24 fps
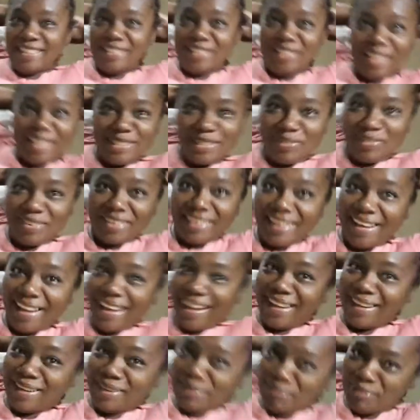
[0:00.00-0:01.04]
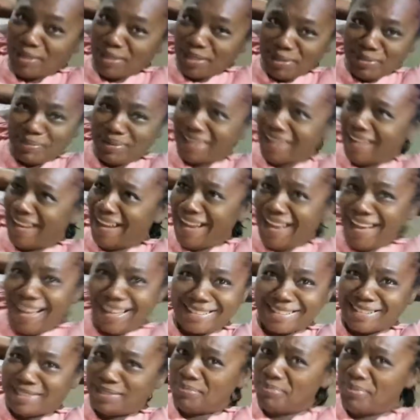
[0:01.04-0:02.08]
Just for the argument,
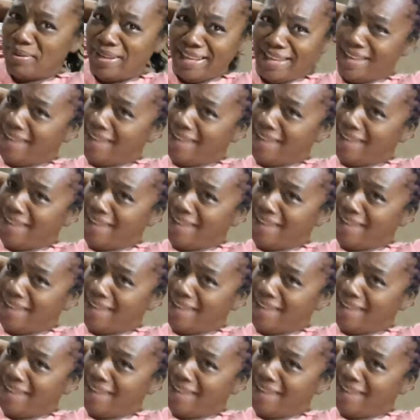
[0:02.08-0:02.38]
ask me,